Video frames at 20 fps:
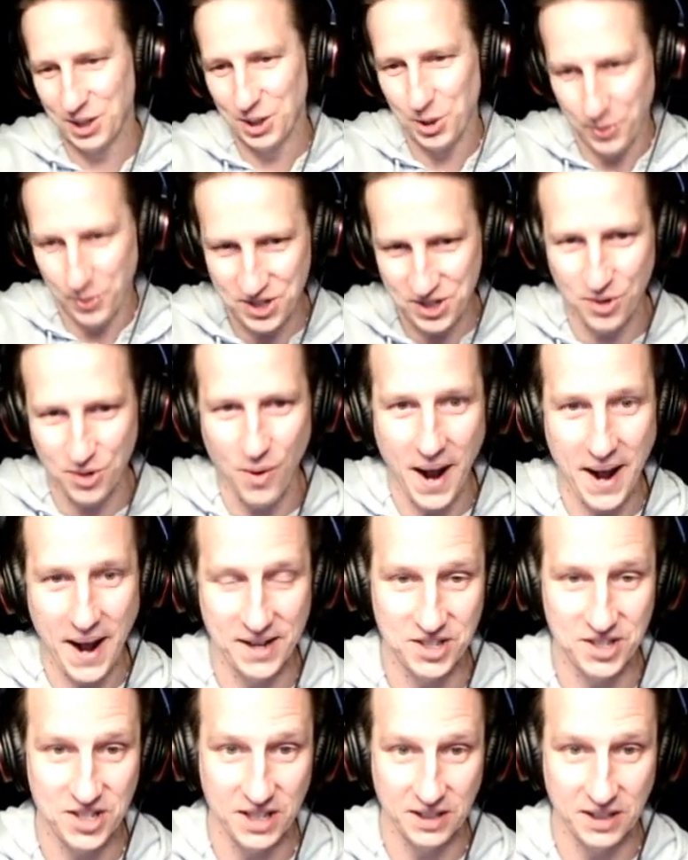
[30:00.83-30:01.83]
the Luis
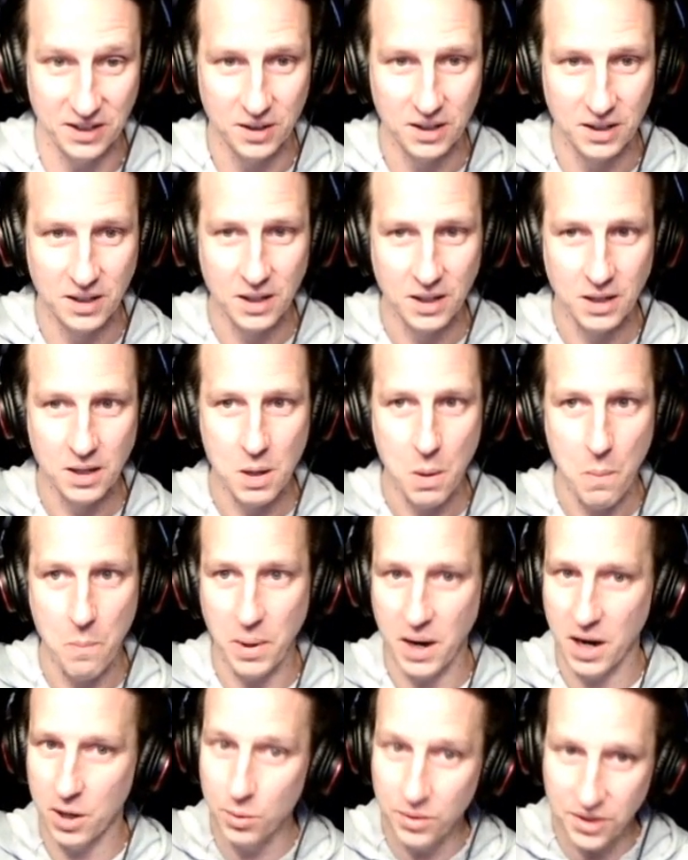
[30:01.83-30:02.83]
Arias deal,
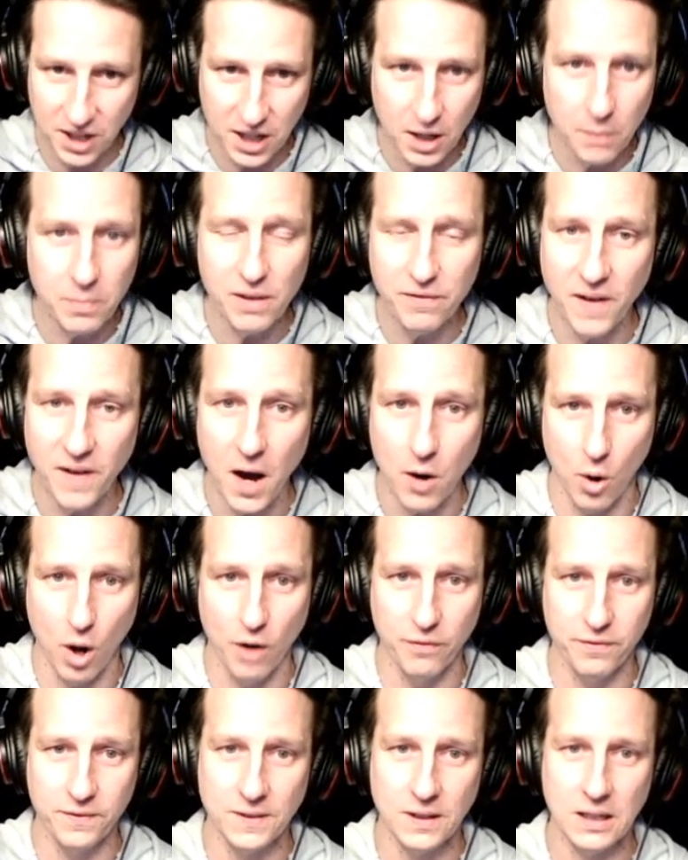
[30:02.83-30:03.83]
but I don't think he'll be far
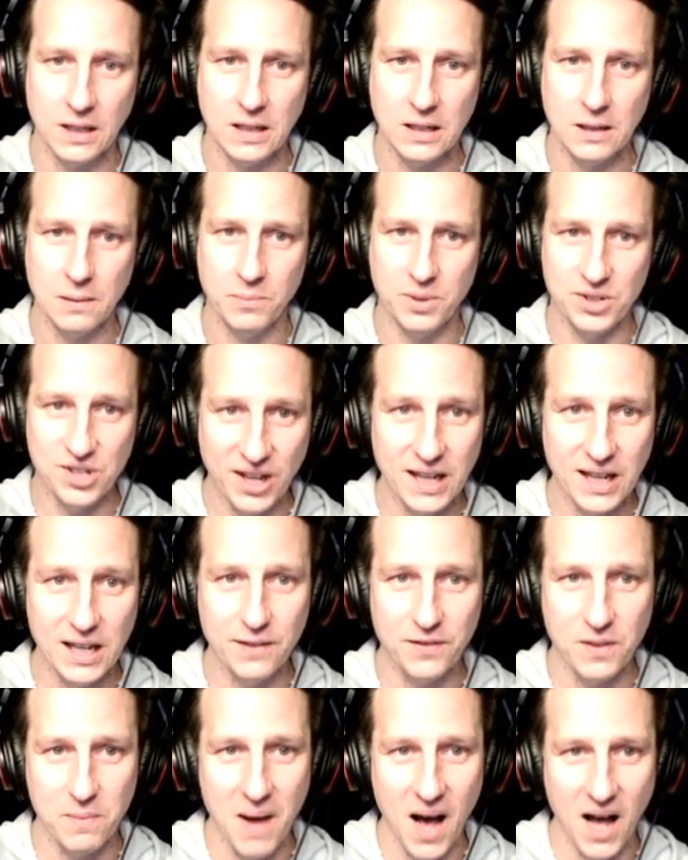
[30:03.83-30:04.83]
off, particularly
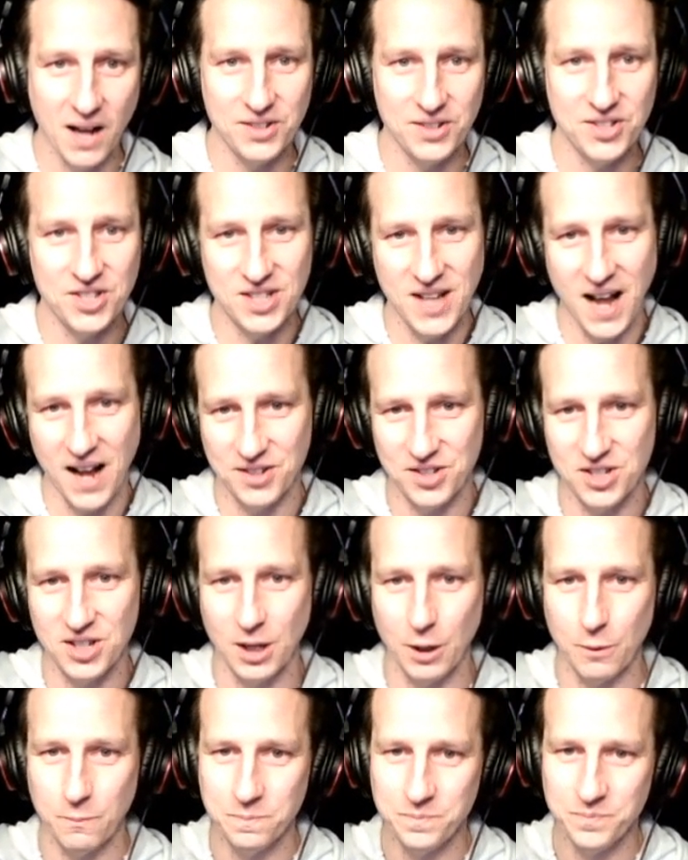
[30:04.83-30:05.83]
if the Marlins start
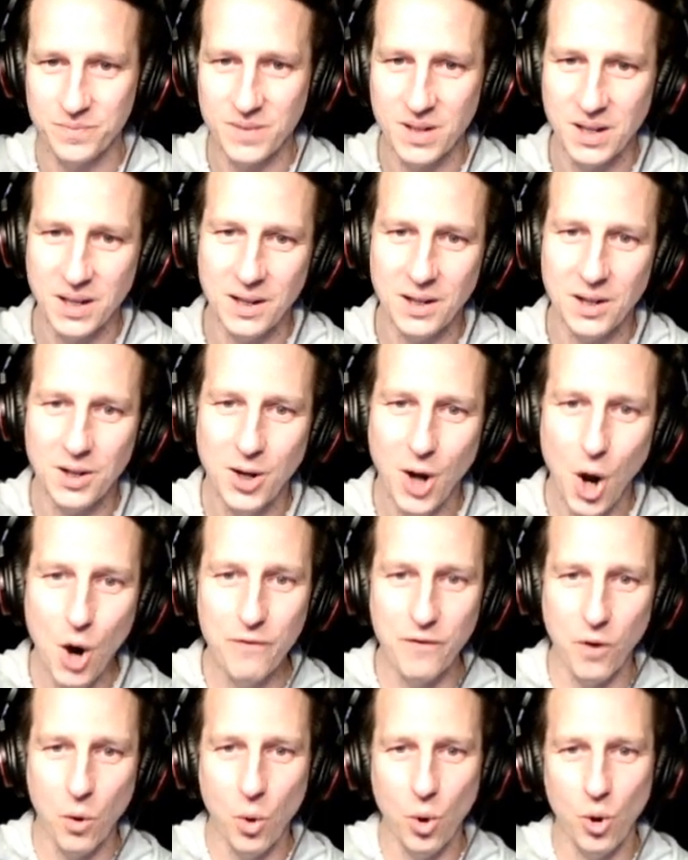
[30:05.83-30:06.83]
slow.
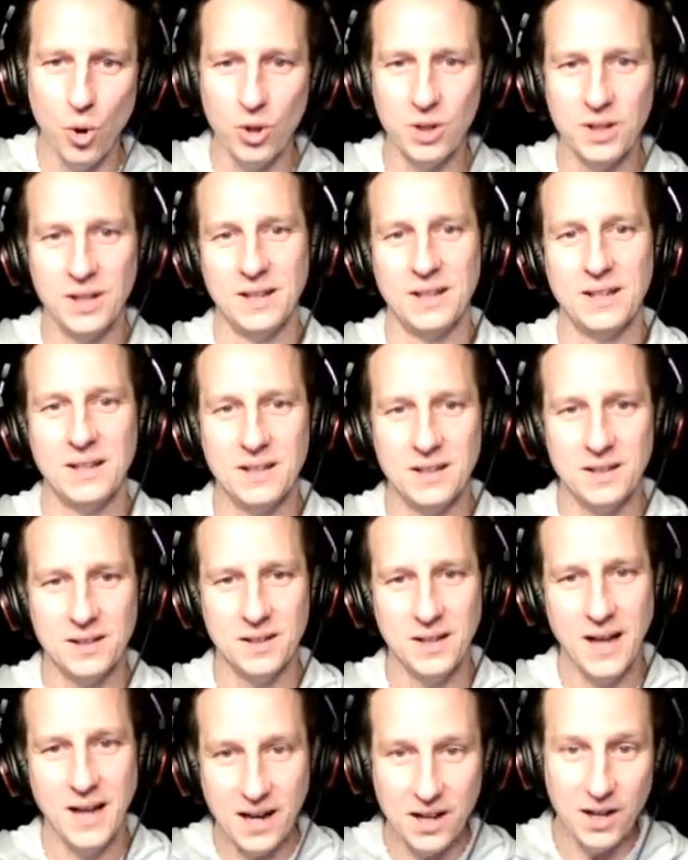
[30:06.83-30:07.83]
Overall,
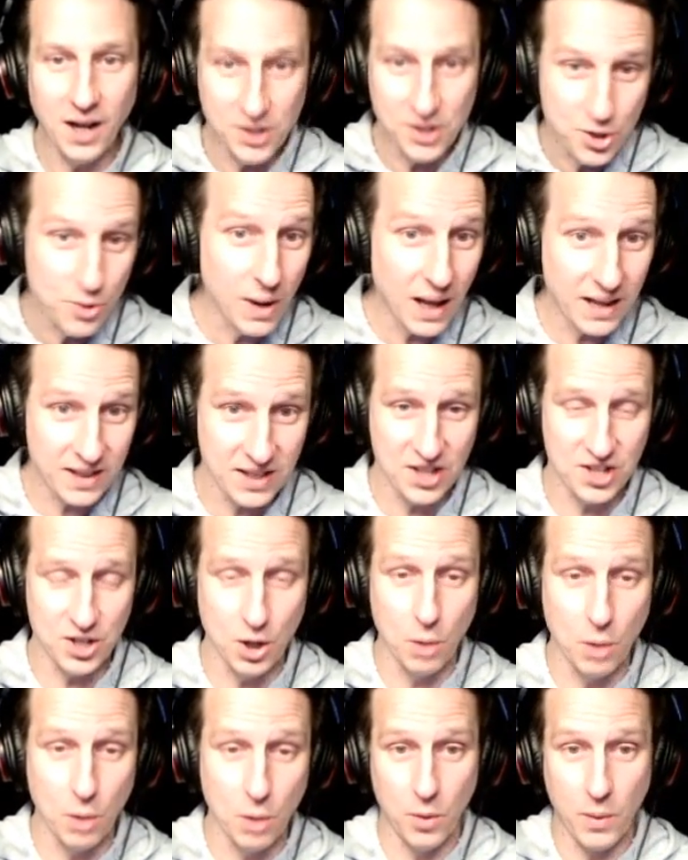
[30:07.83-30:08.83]
and I do like this,
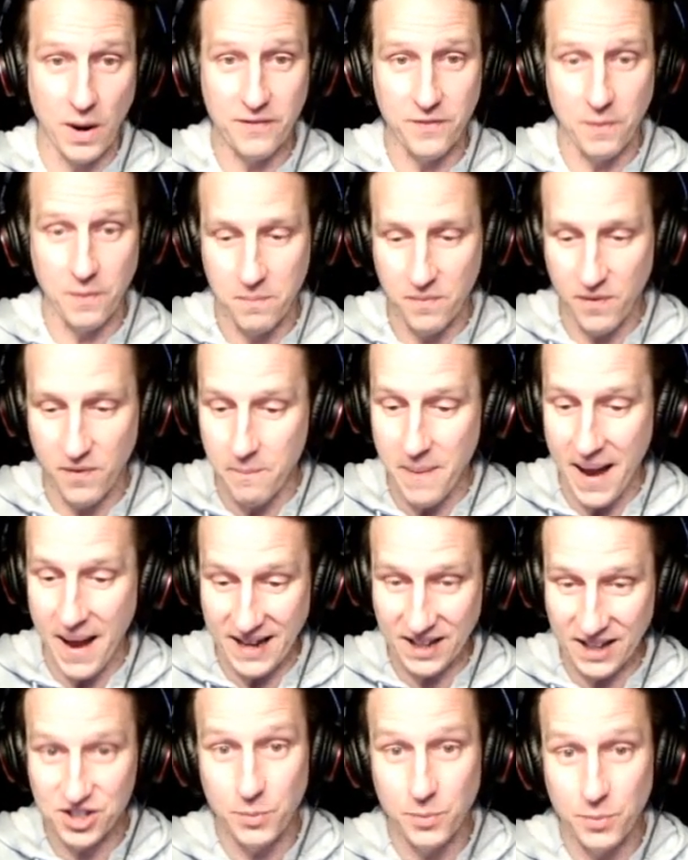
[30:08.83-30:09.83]
though, by the way, from
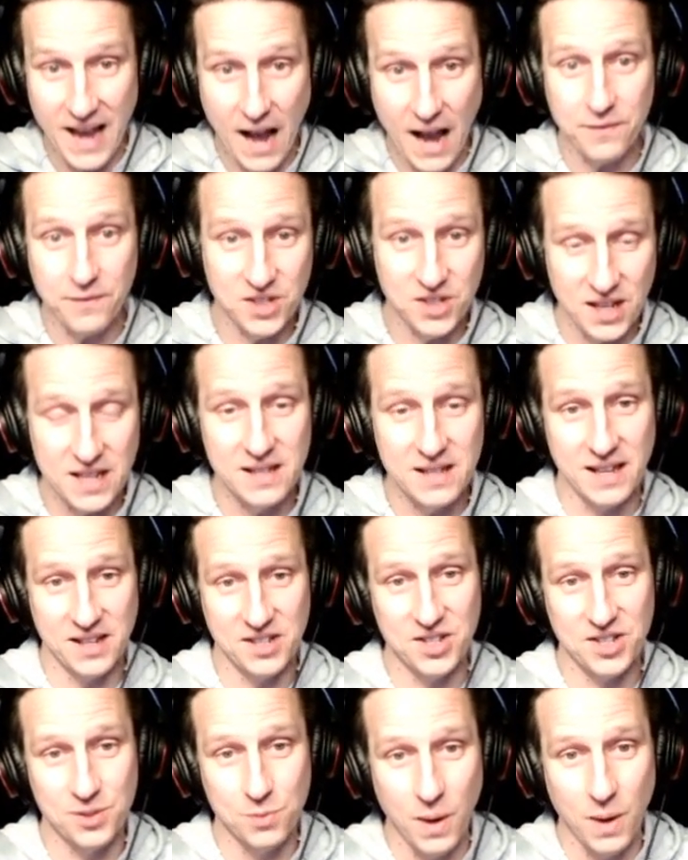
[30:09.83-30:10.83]
Bendix, and we have seen